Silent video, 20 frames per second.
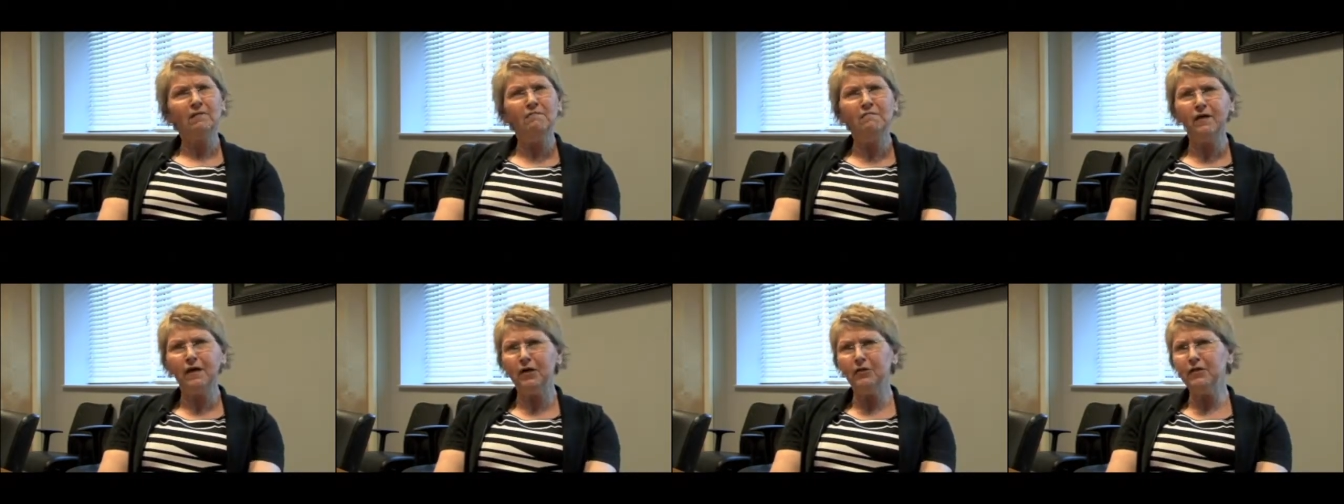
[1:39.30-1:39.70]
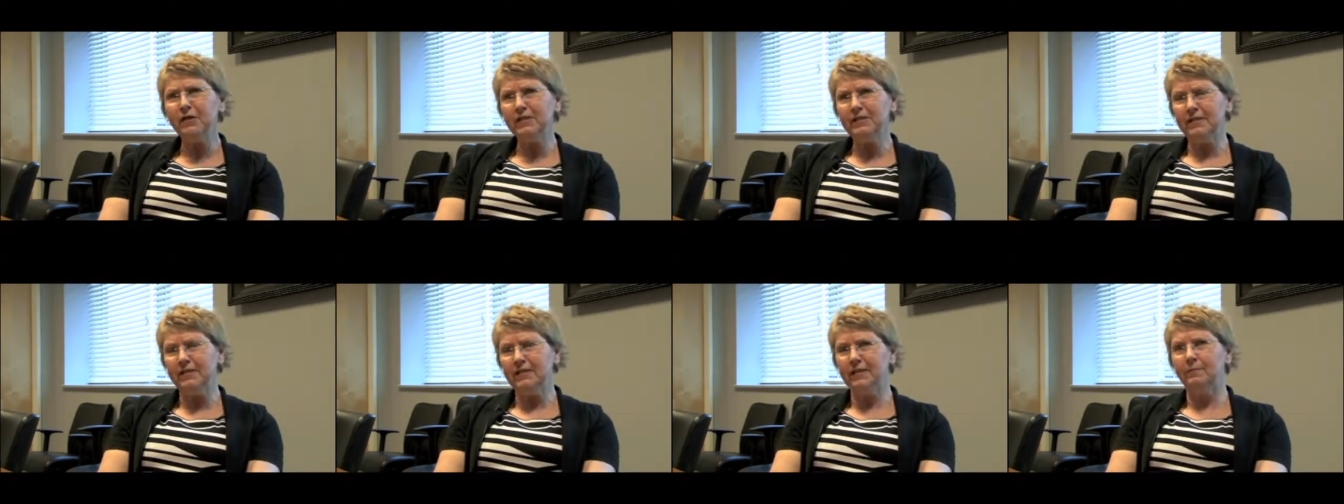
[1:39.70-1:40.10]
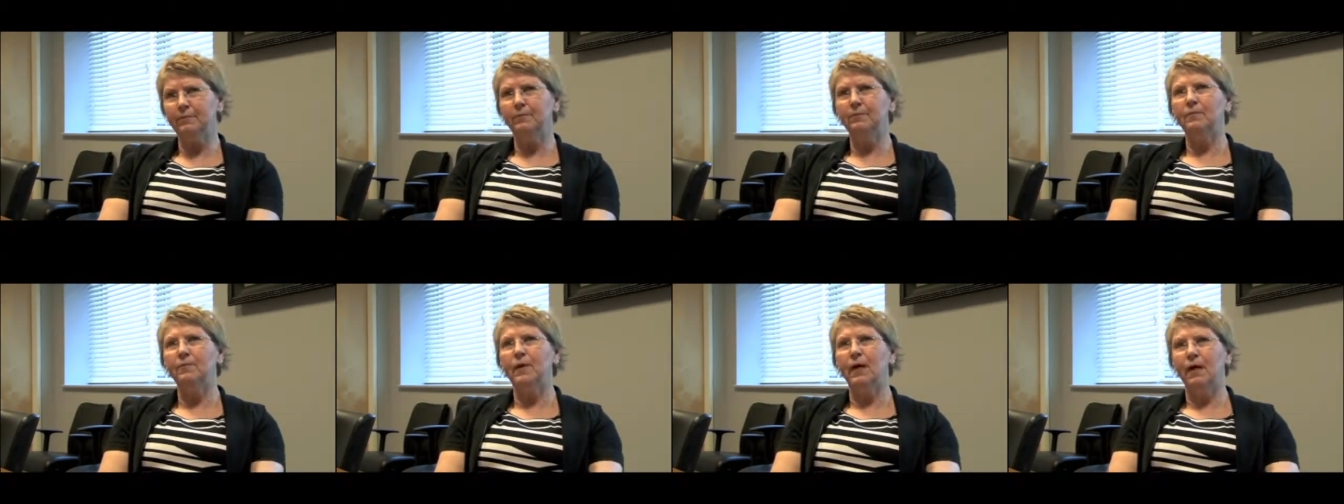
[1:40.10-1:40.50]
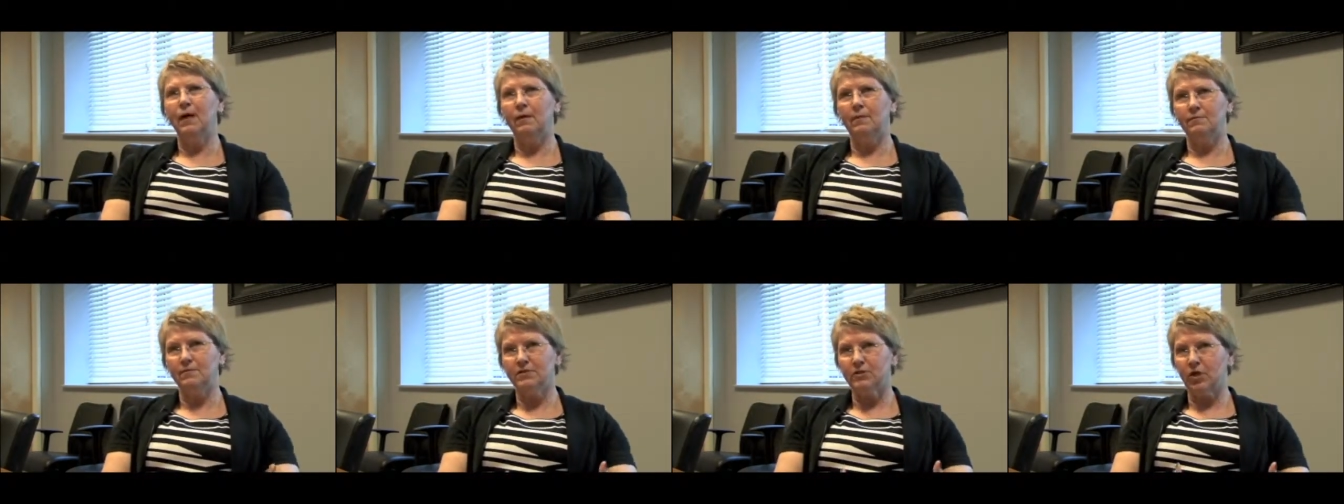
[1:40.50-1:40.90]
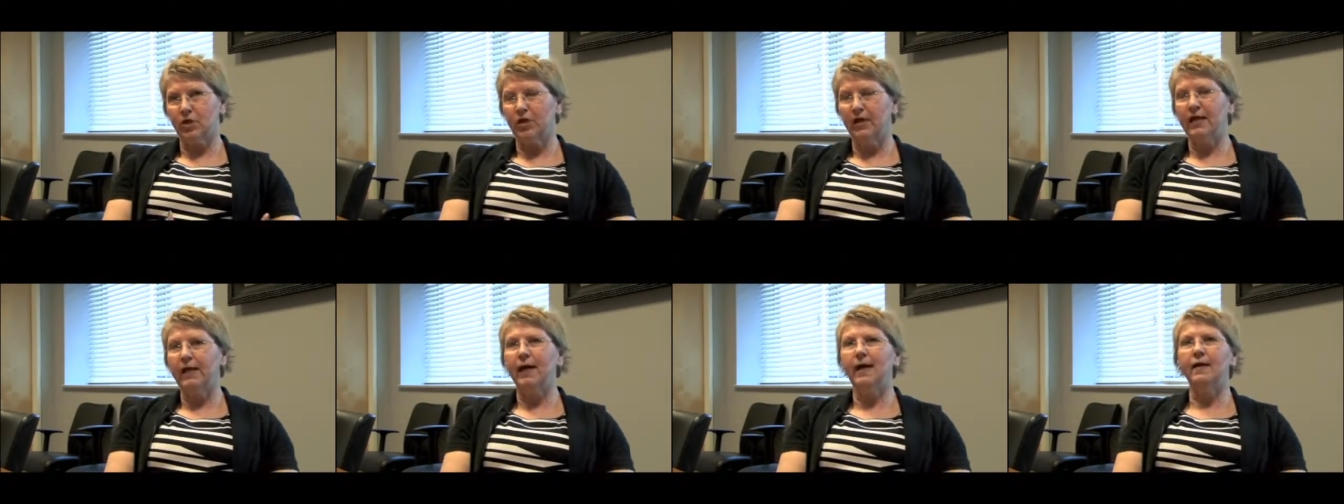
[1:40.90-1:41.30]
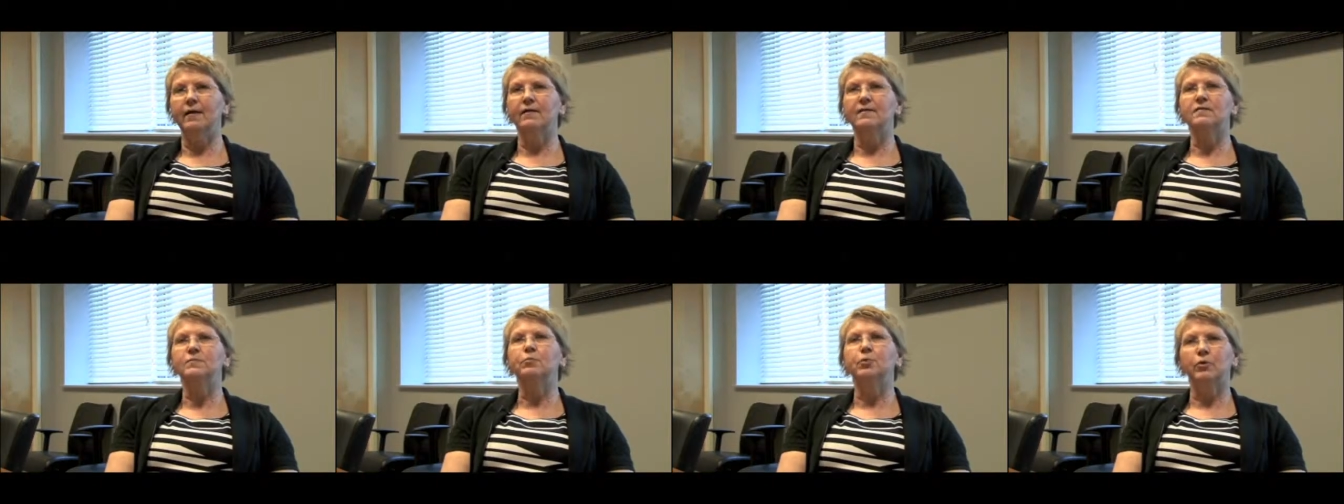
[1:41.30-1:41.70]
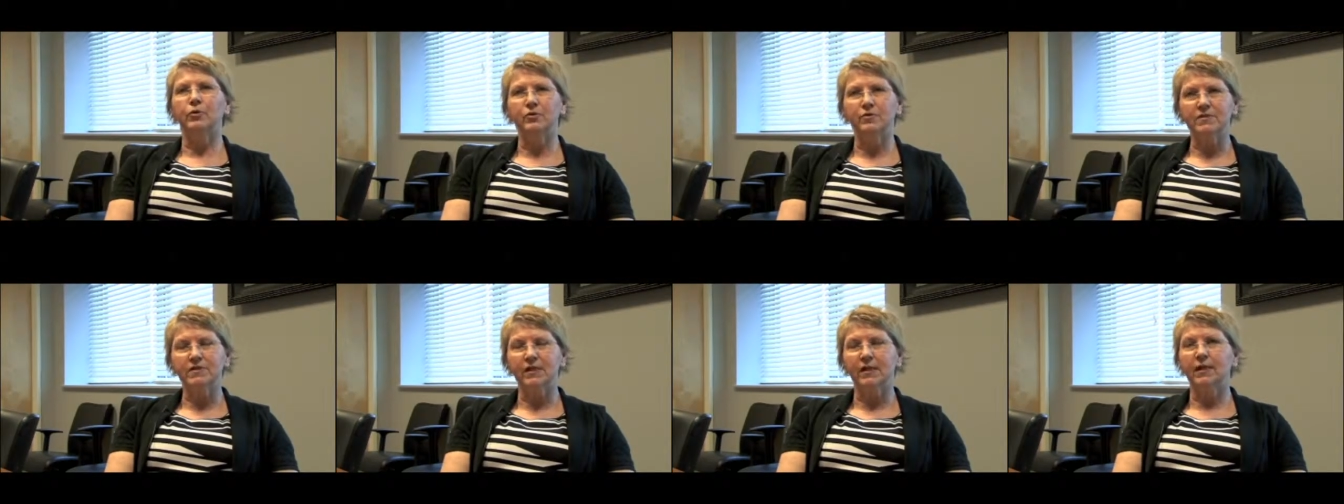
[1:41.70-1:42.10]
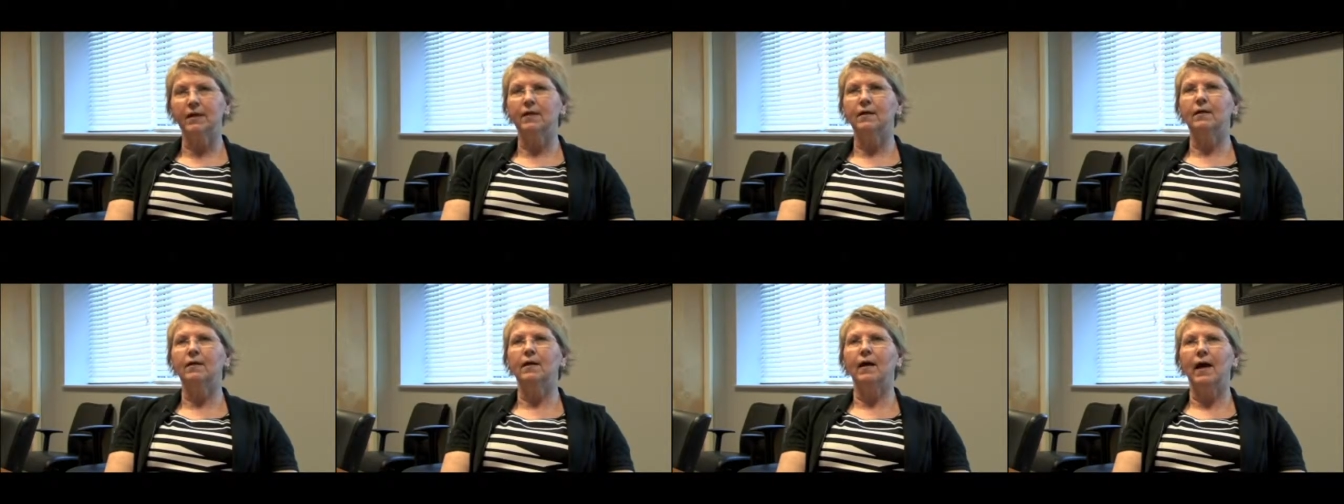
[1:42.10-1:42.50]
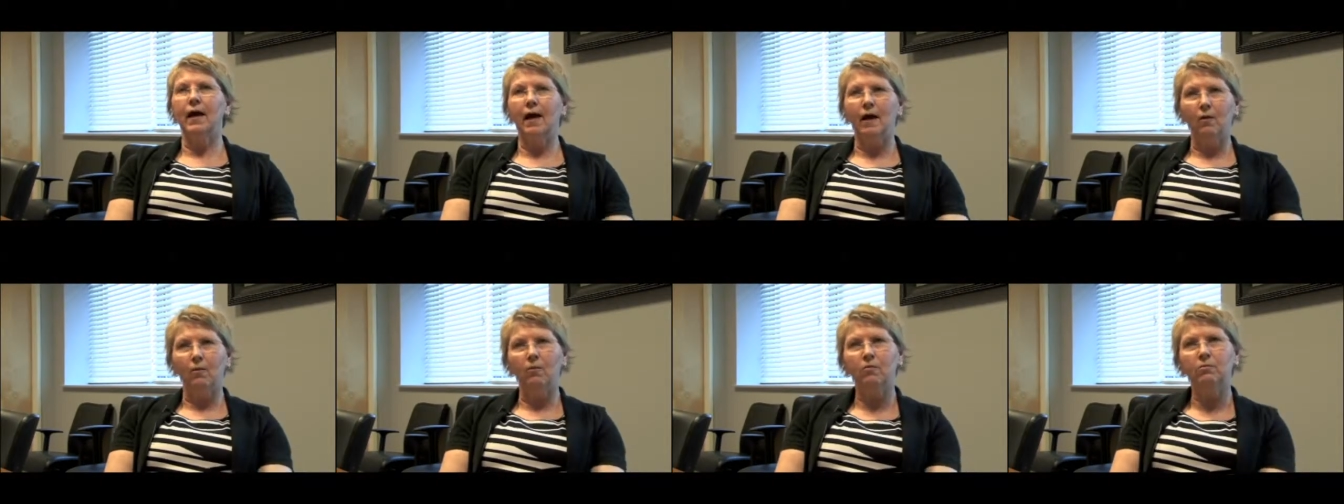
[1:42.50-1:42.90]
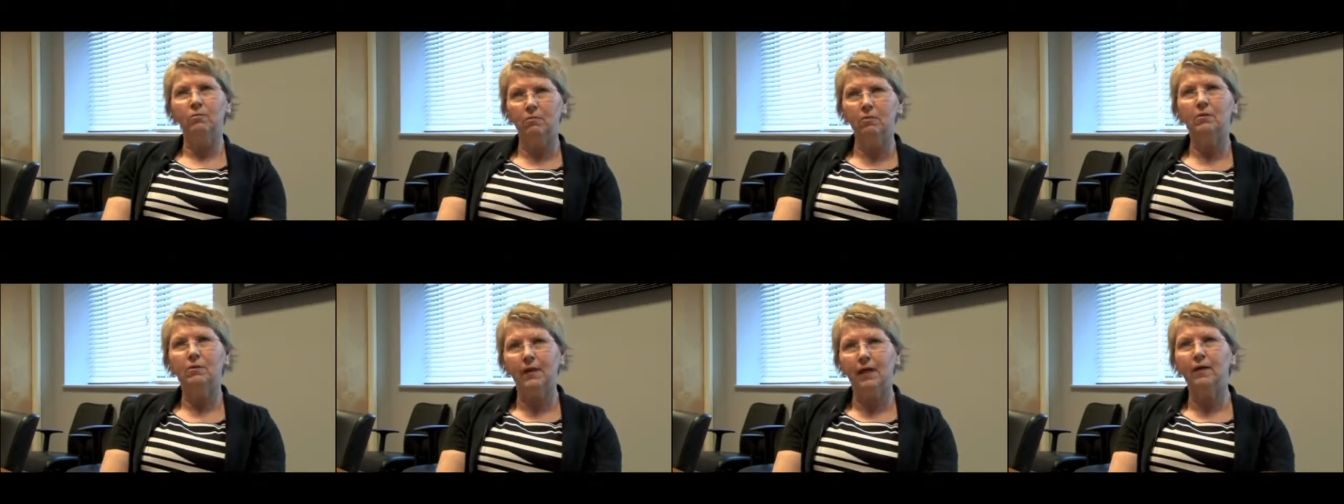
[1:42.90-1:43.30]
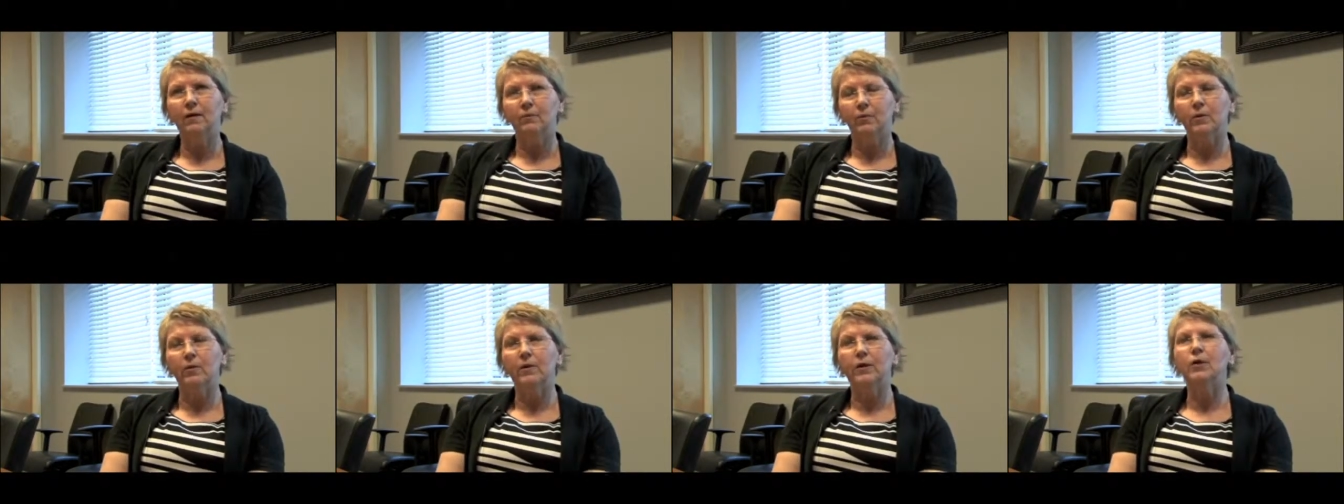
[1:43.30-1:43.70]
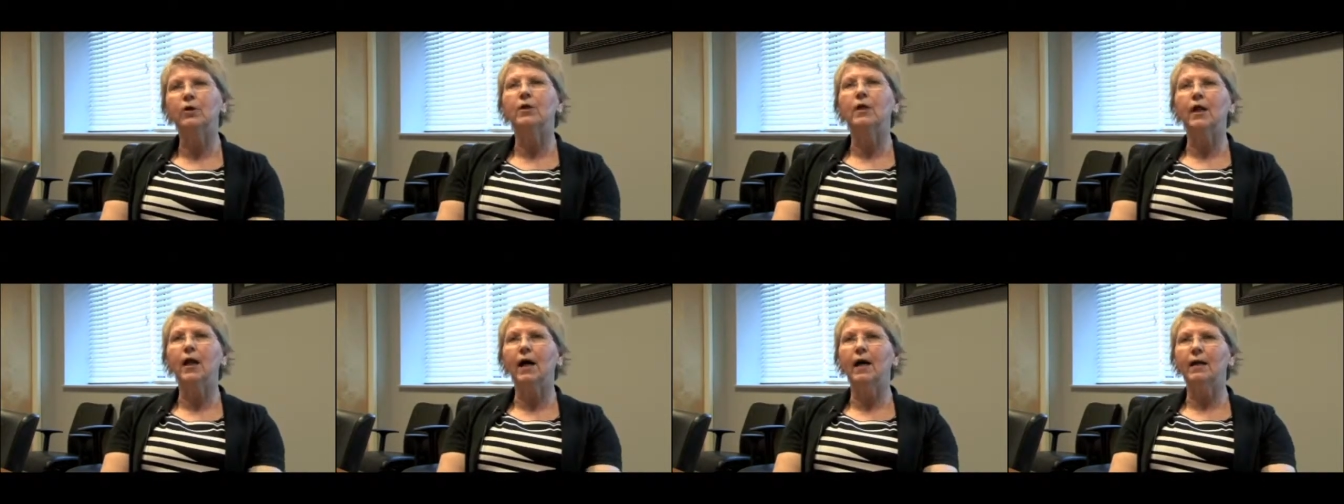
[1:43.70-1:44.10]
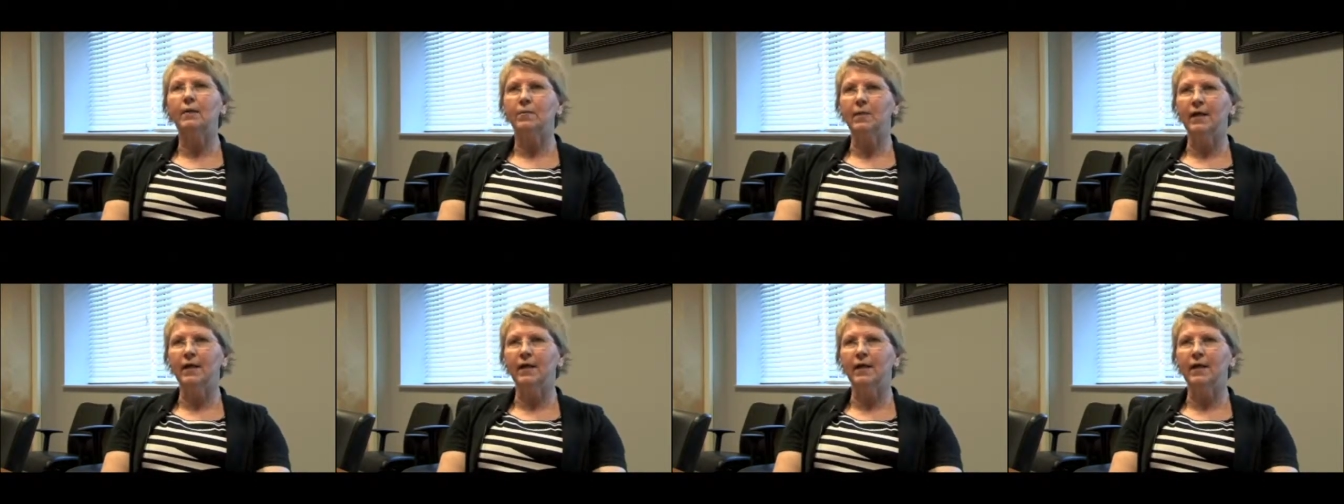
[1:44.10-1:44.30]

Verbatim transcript: very deep. Um, started out as bruising and ow, that really hurt a lot.